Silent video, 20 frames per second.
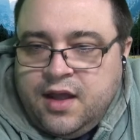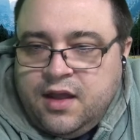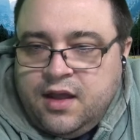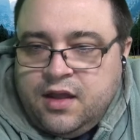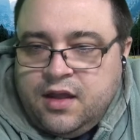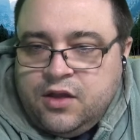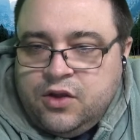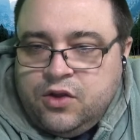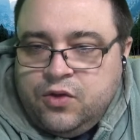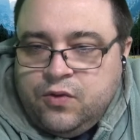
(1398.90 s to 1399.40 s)

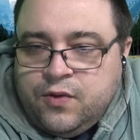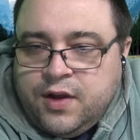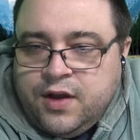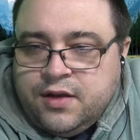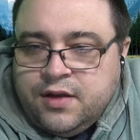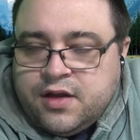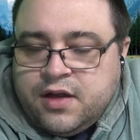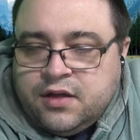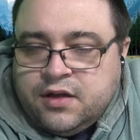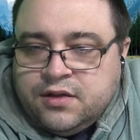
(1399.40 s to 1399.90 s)
you can
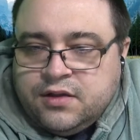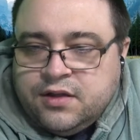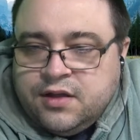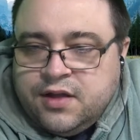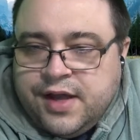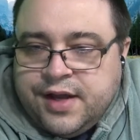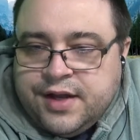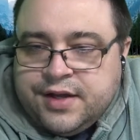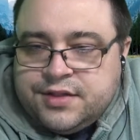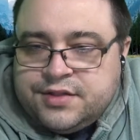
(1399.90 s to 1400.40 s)

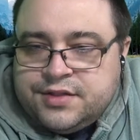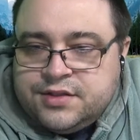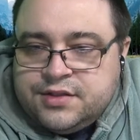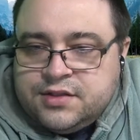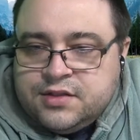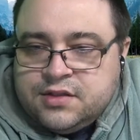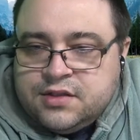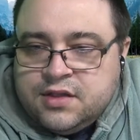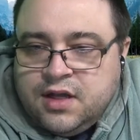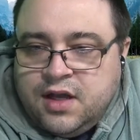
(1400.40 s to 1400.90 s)
collect
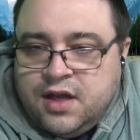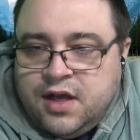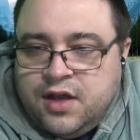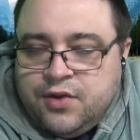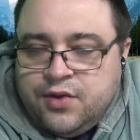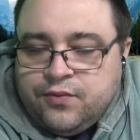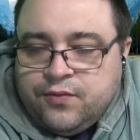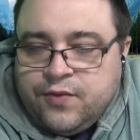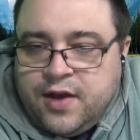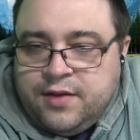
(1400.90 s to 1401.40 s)

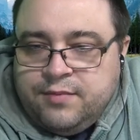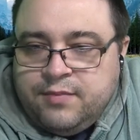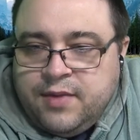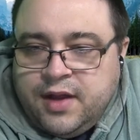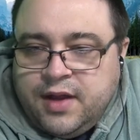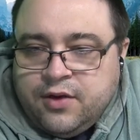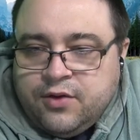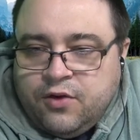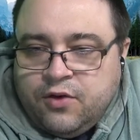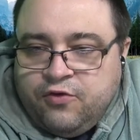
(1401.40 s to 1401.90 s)
red
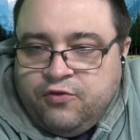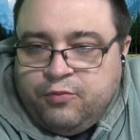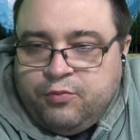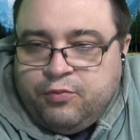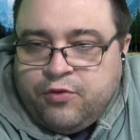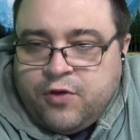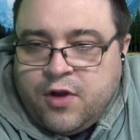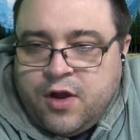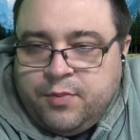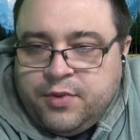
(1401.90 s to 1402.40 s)
mangrove
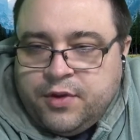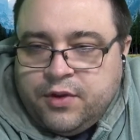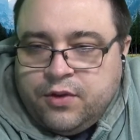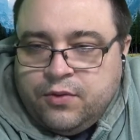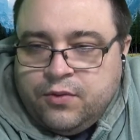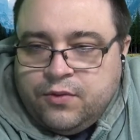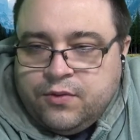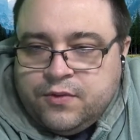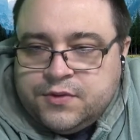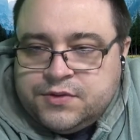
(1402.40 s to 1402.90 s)

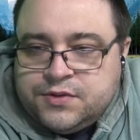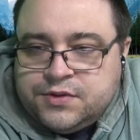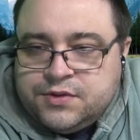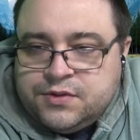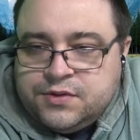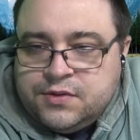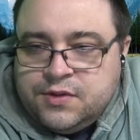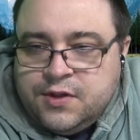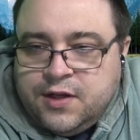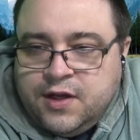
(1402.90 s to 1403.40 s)
propagules
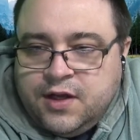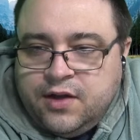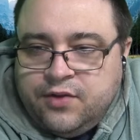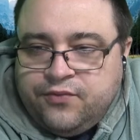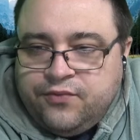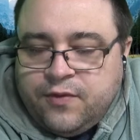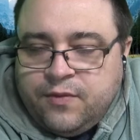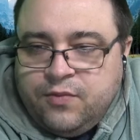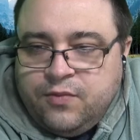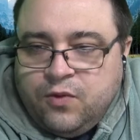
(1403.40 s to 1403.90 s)

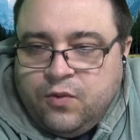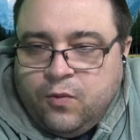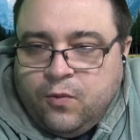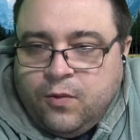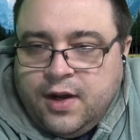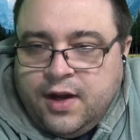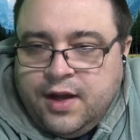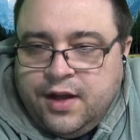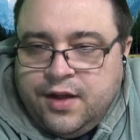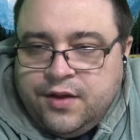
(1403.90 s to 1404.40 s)
from the
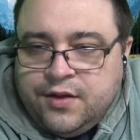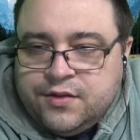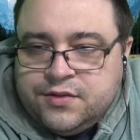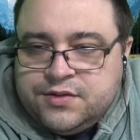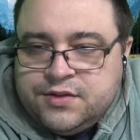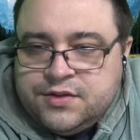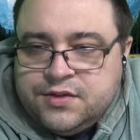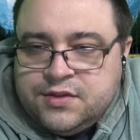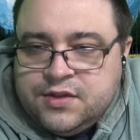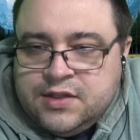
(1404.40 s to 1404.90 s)
wild
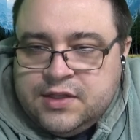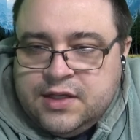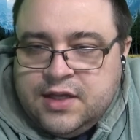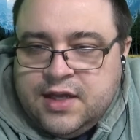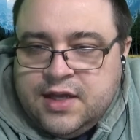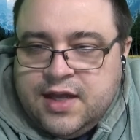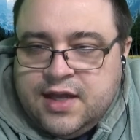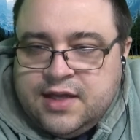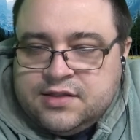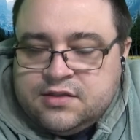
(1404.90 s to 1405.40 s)

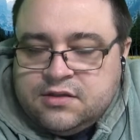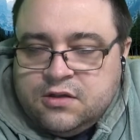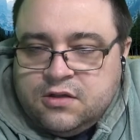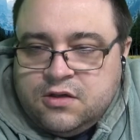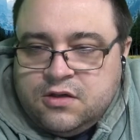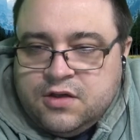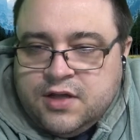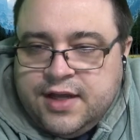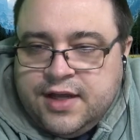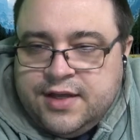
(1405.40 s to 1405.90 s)
as
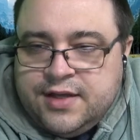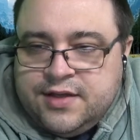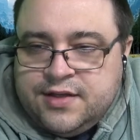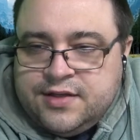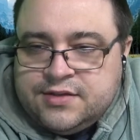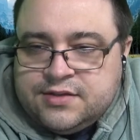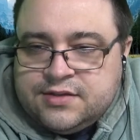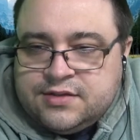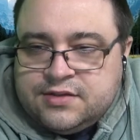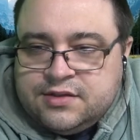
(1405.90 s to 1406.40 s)
long
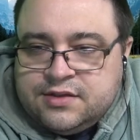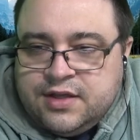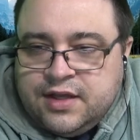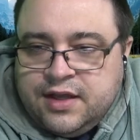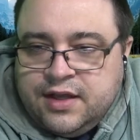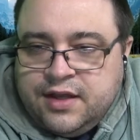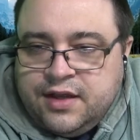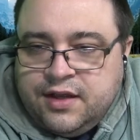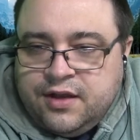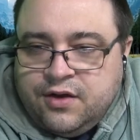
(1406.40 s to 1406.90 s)
as
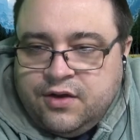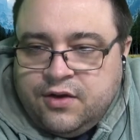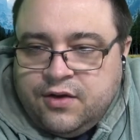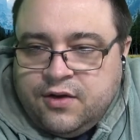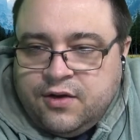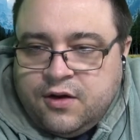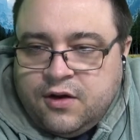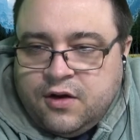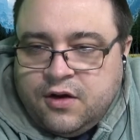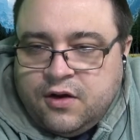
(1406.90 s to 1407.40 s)
they
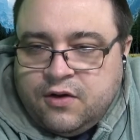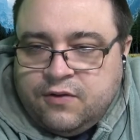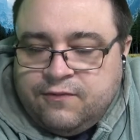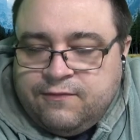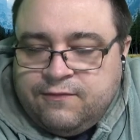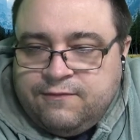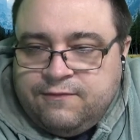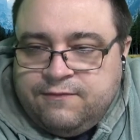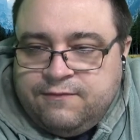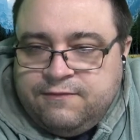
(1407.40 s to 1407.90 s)
are
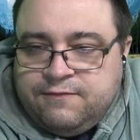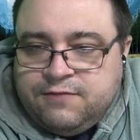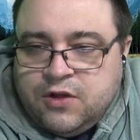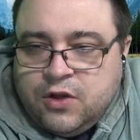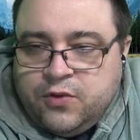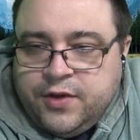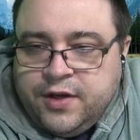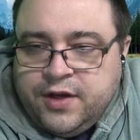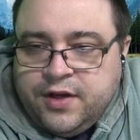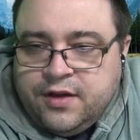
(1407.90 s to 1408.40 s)

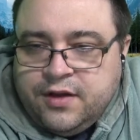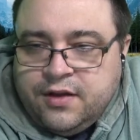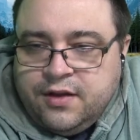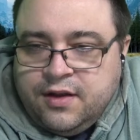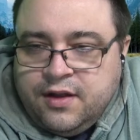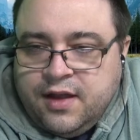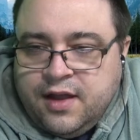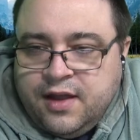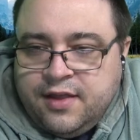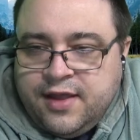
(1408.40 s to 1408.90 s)
floating
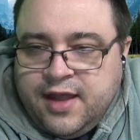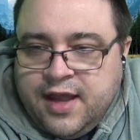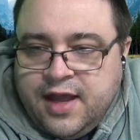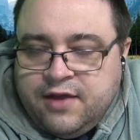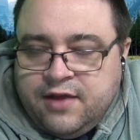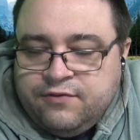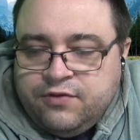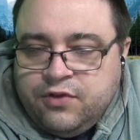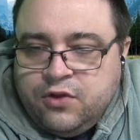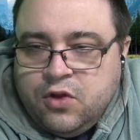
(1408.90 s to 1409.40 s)
and they have
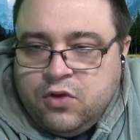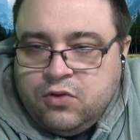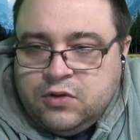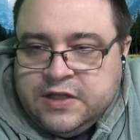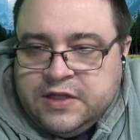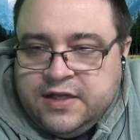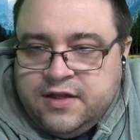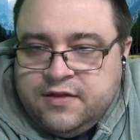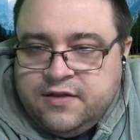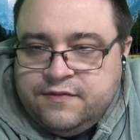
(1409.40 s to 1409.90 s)
no
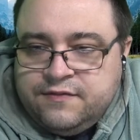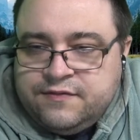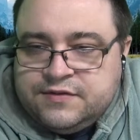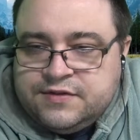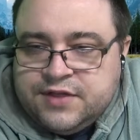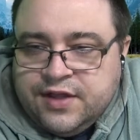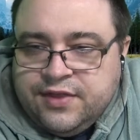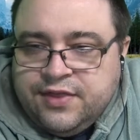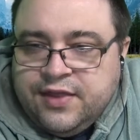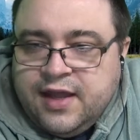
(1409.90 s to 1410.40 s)
leaves
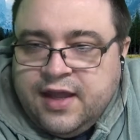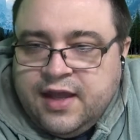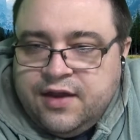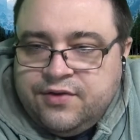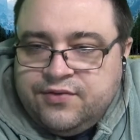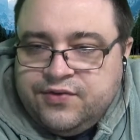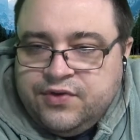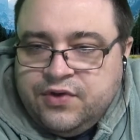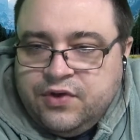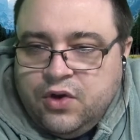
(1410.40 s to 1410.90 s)
and they have
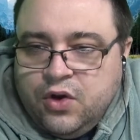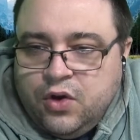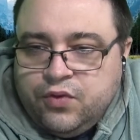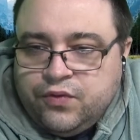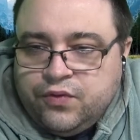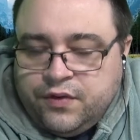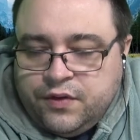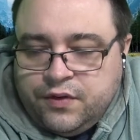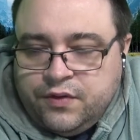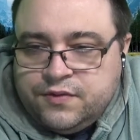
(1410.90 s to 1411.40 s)
no
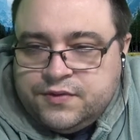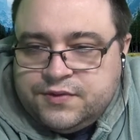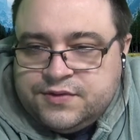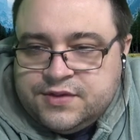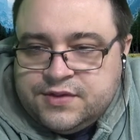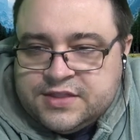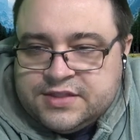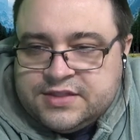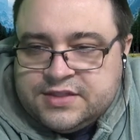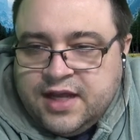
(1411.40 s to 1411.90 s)
roots
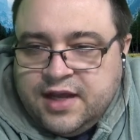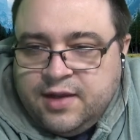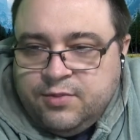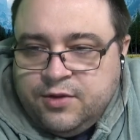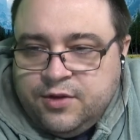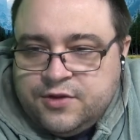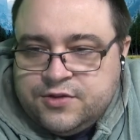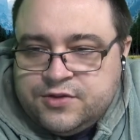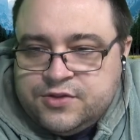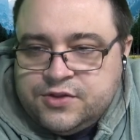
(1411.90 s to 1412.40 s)

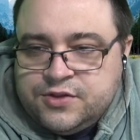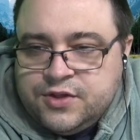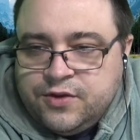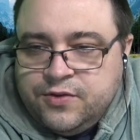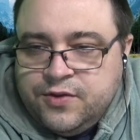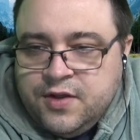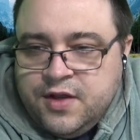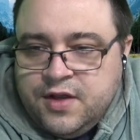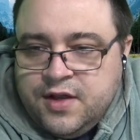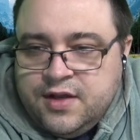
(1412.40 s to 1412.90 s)
established. So
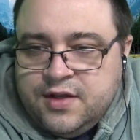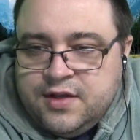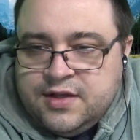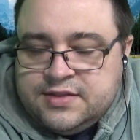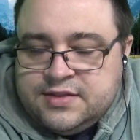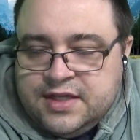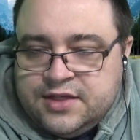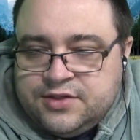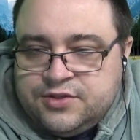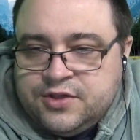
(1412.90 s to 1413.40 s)

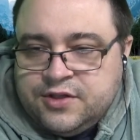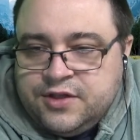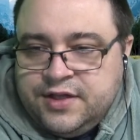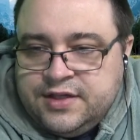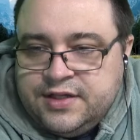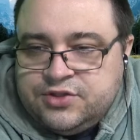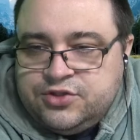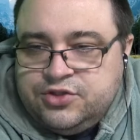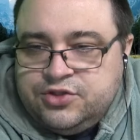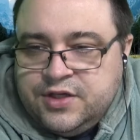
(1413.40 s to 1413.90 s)
essentially
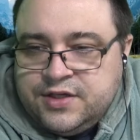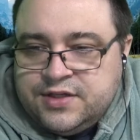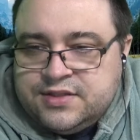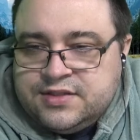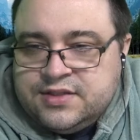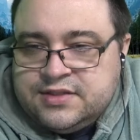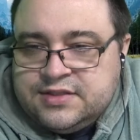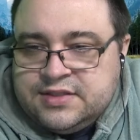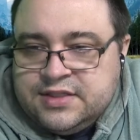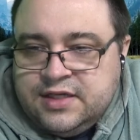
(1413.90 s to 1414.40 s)
it's just the
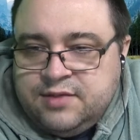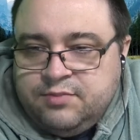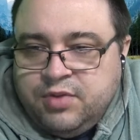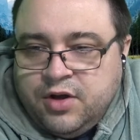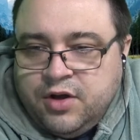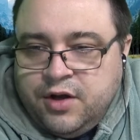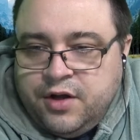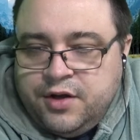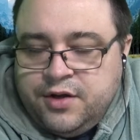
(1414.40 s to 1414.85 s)
seed pod.